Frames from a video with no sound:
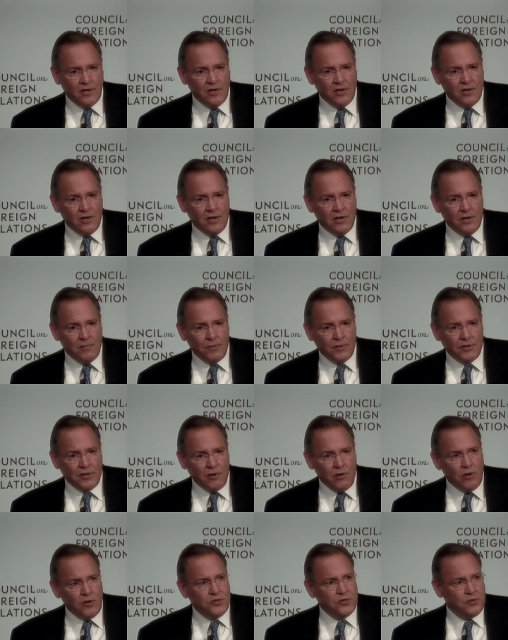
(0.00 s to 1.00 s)
Uh, but they
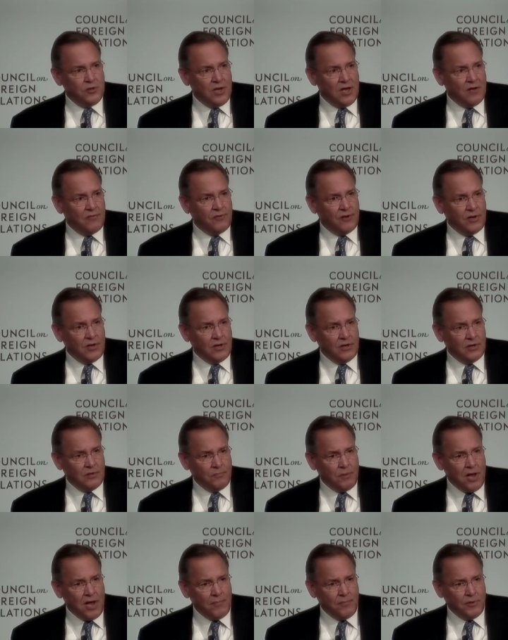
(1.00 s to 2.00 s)
also have a, a
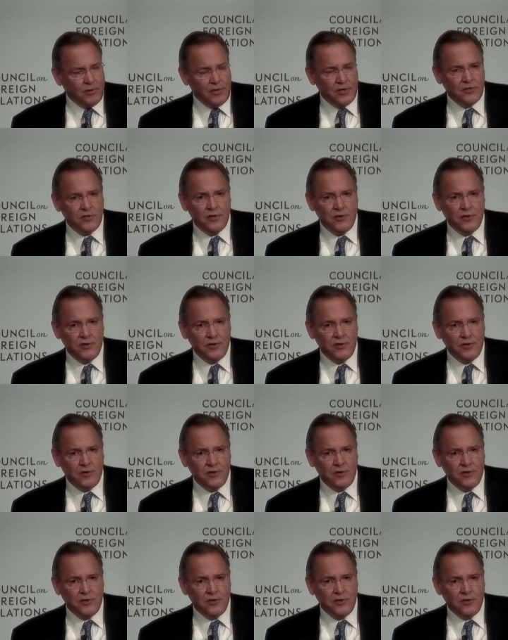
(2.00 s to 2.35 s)
population